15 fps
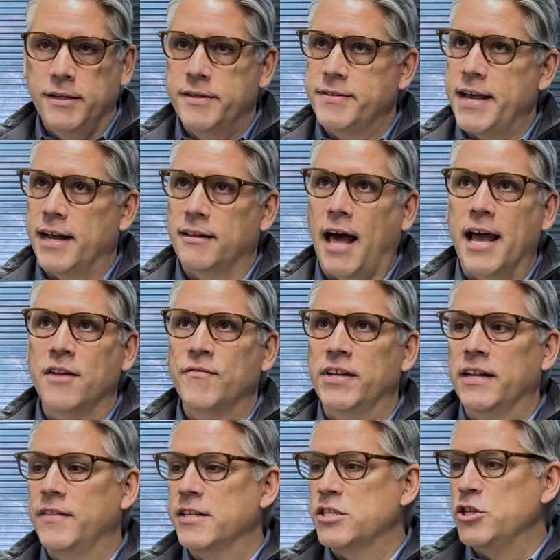Exactly. I
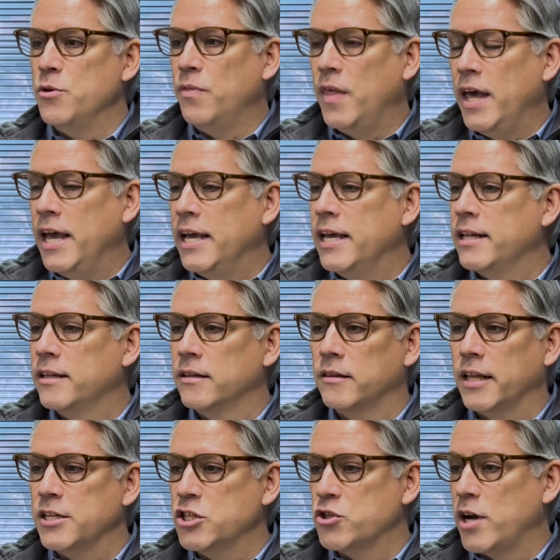invented this new thing and
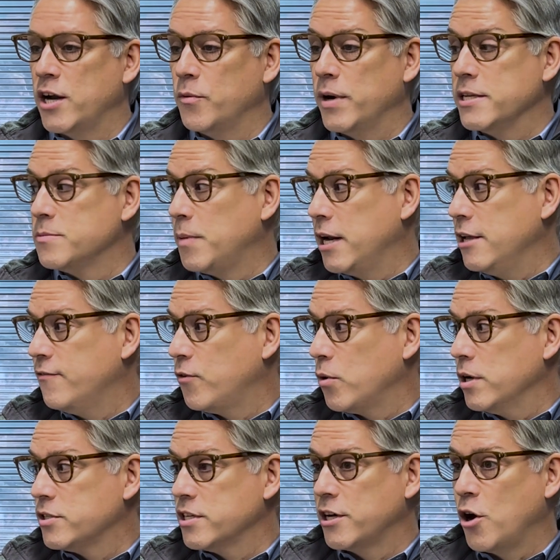let's try to raise money
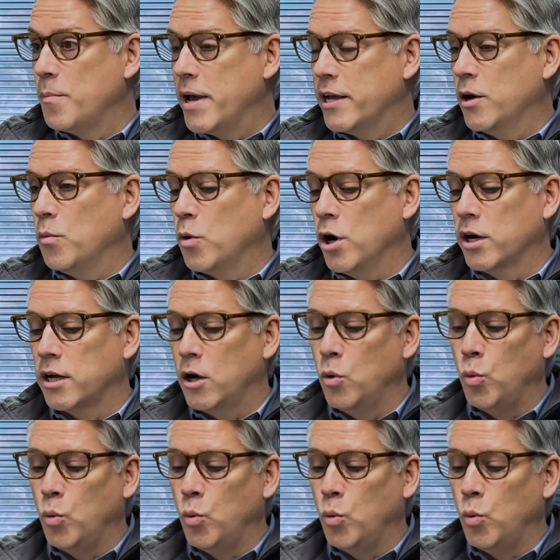for it to go make it work.